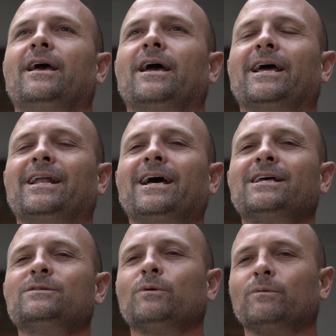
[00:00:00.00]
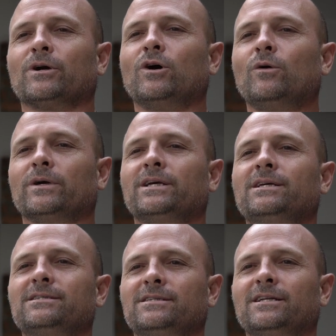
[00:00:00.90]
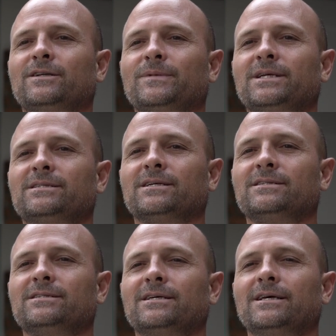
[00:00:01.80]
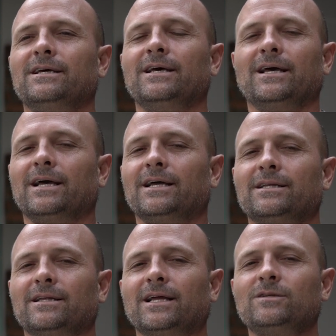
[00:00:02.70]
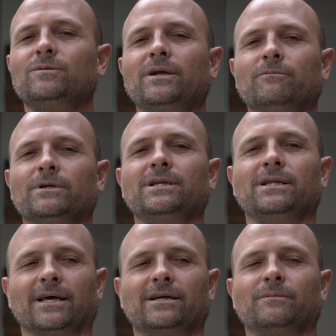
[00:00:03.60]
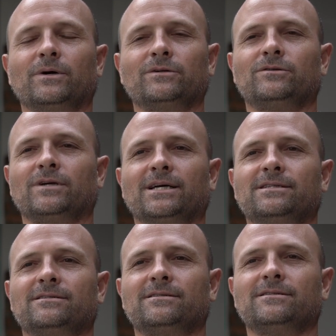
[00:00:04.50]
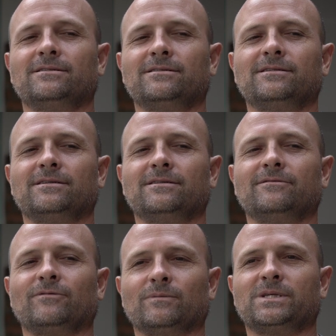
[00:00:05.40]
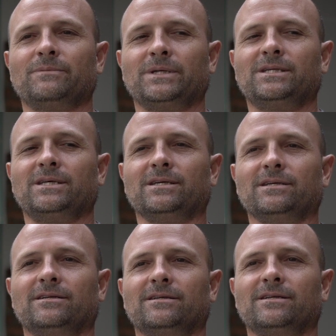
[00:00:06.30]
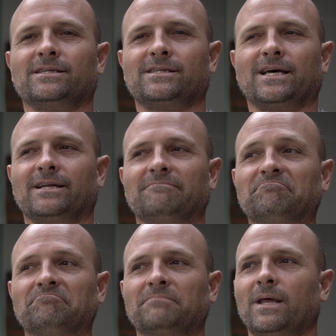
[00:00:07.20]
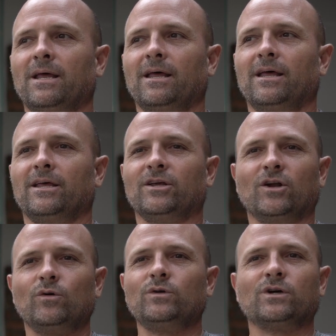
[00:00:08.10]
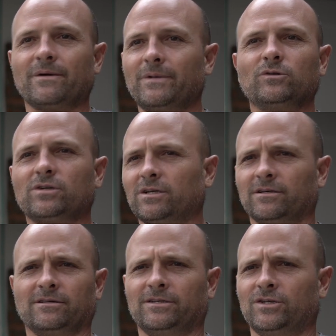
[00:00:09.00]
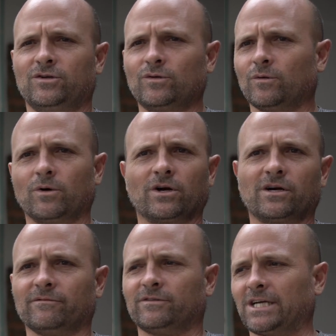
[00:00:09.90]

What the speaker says: And as we were going, he said to me, he says, "That's what I really like about you guys from CPT, is that, you know, you come out to do the work of